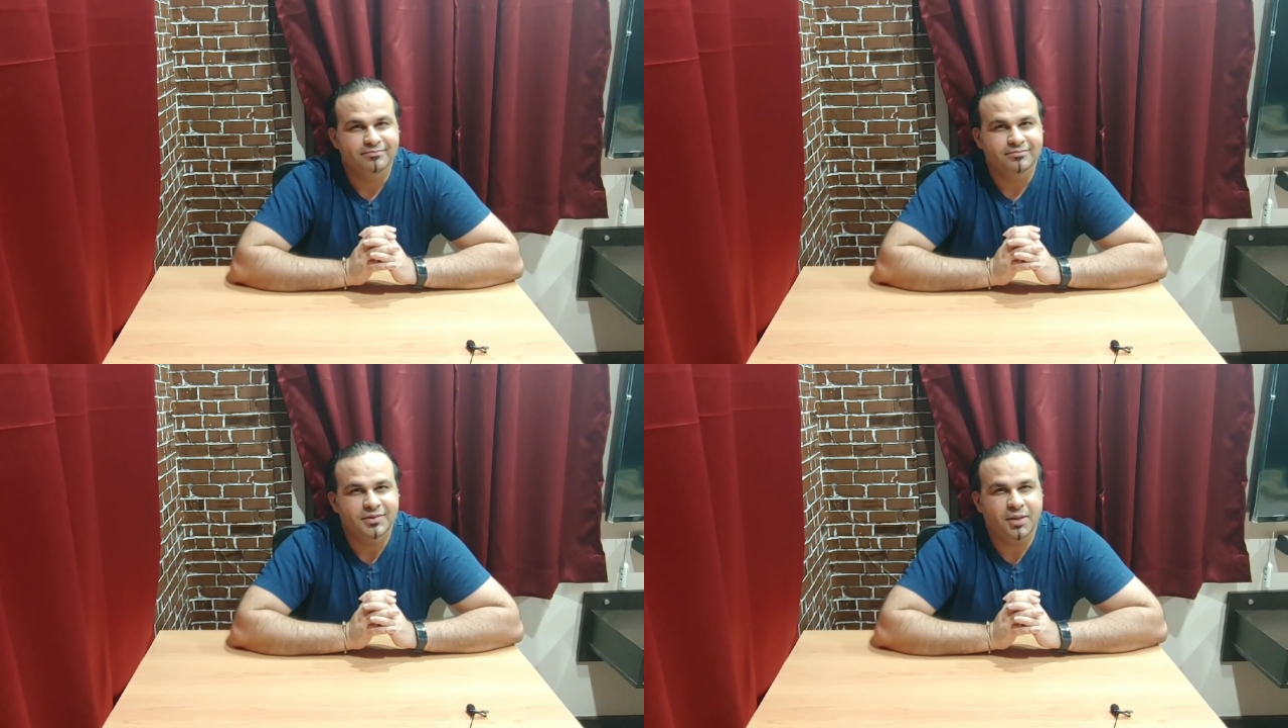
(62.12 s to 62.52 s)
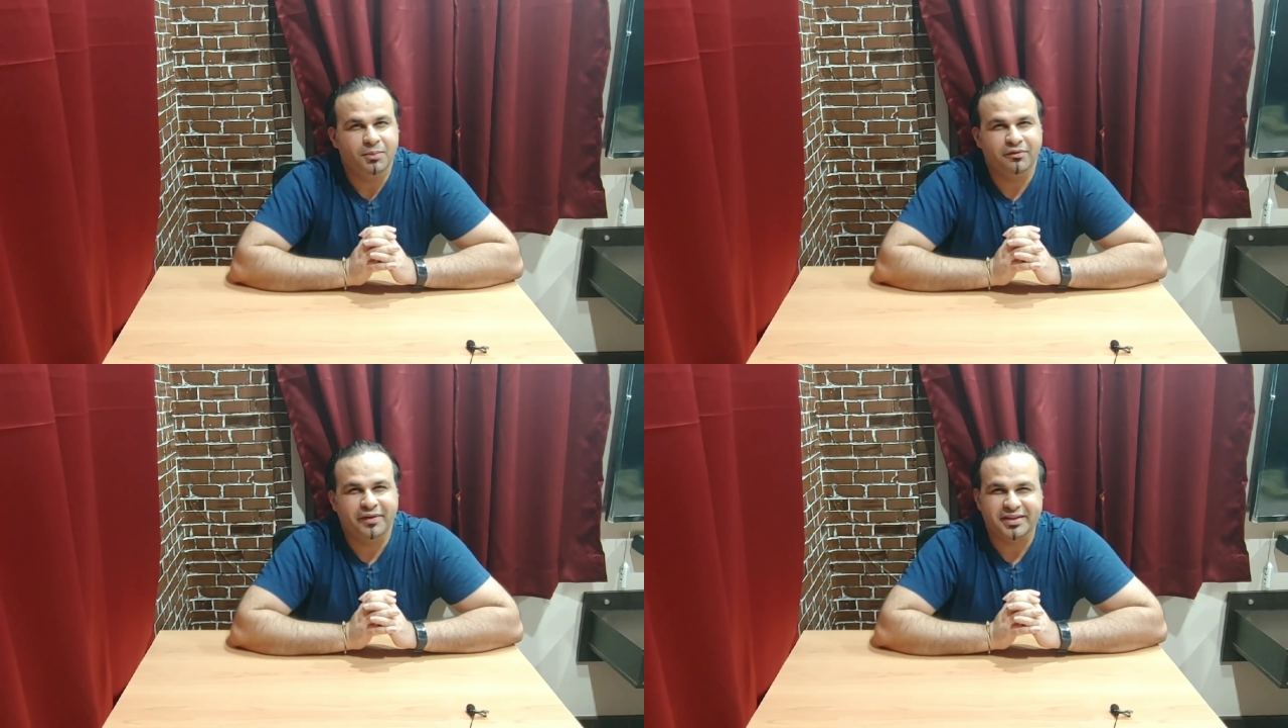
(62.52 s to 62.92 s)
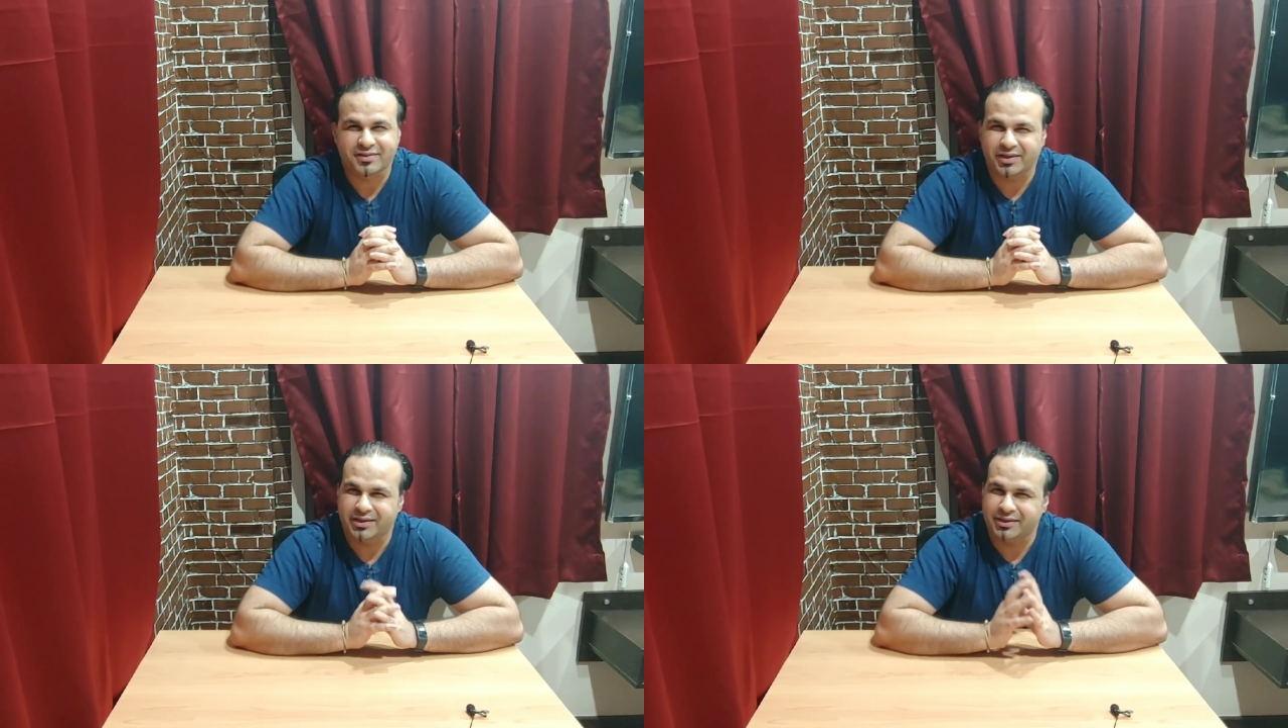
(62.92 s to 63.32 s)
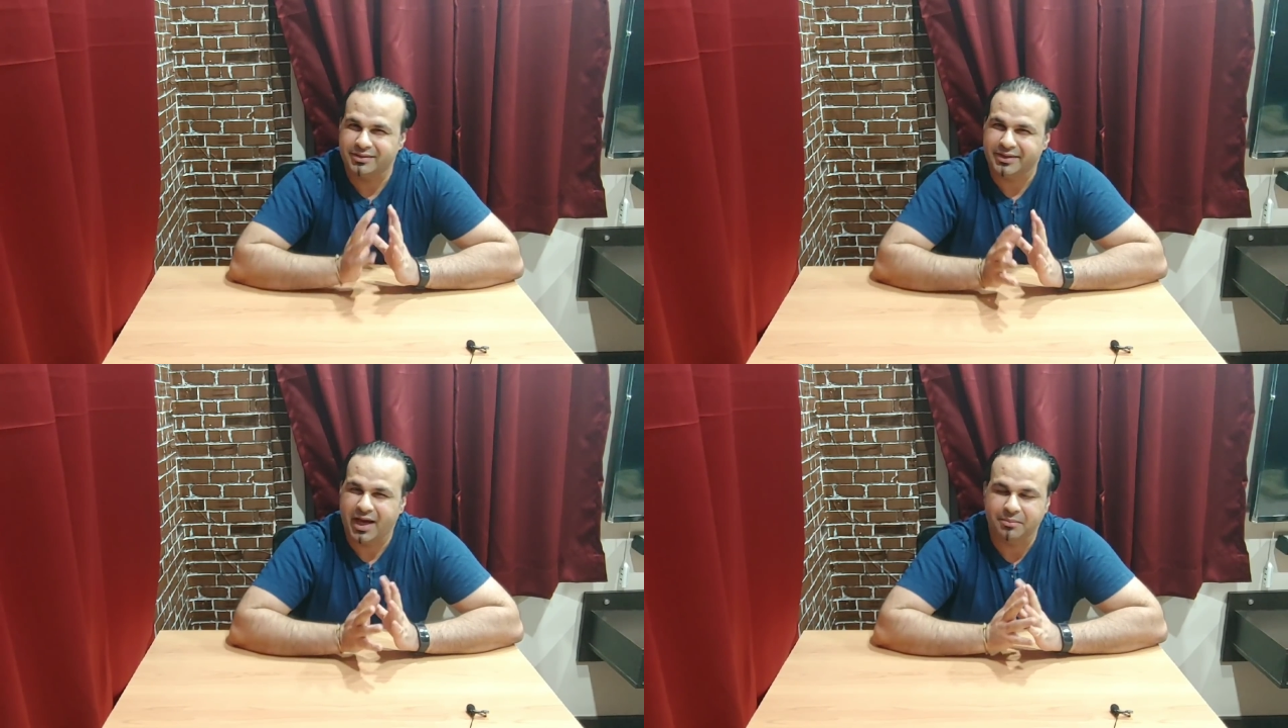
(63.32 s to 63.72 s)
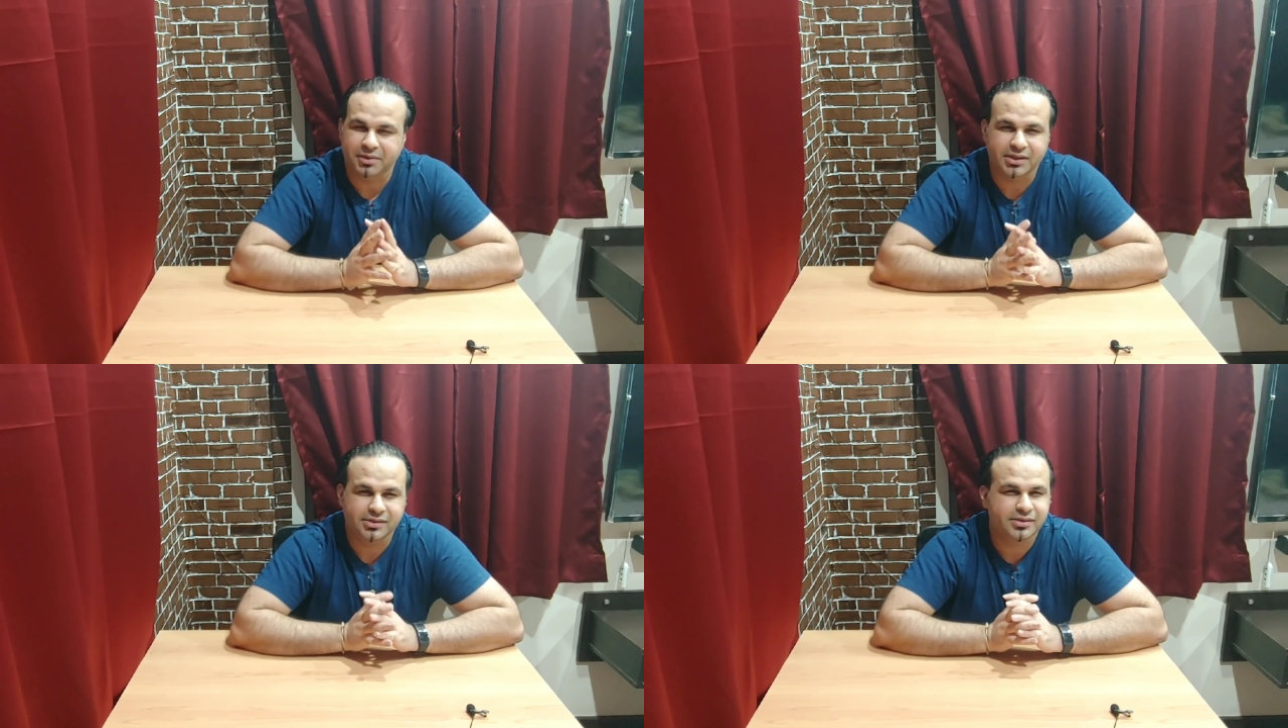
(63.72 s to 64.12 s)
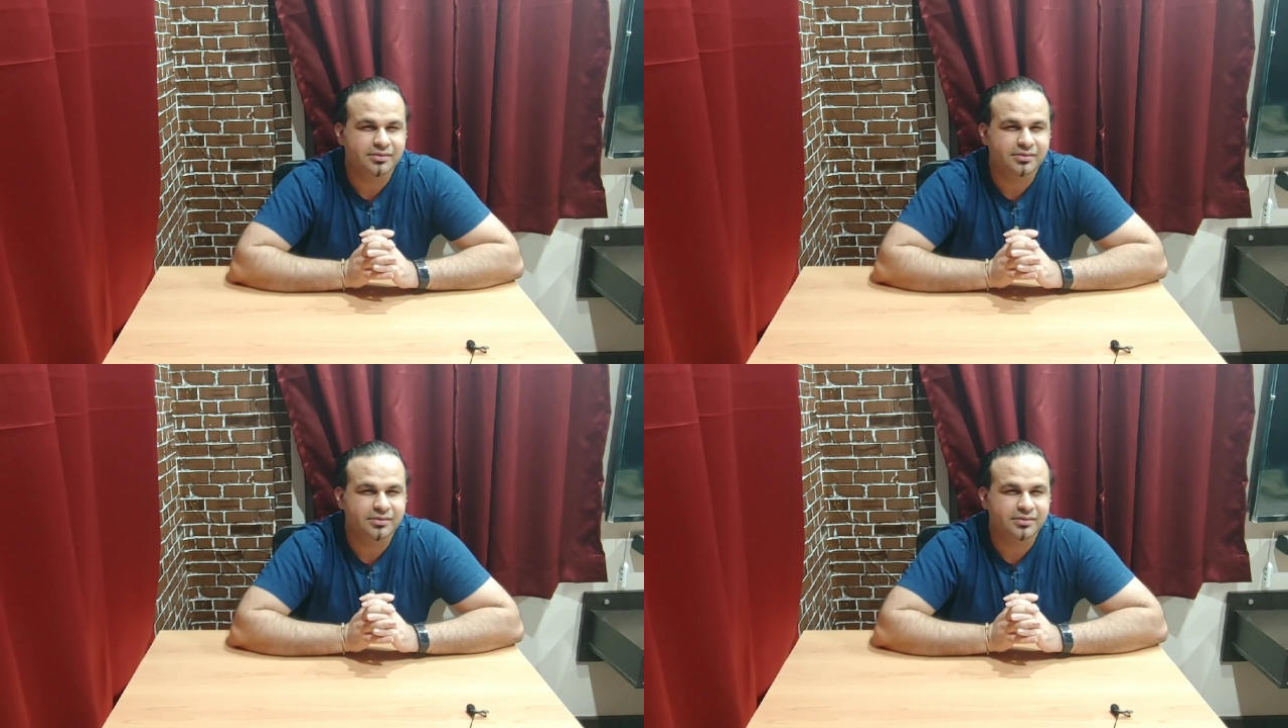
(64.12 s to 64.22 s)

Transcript: couple of extra cameras.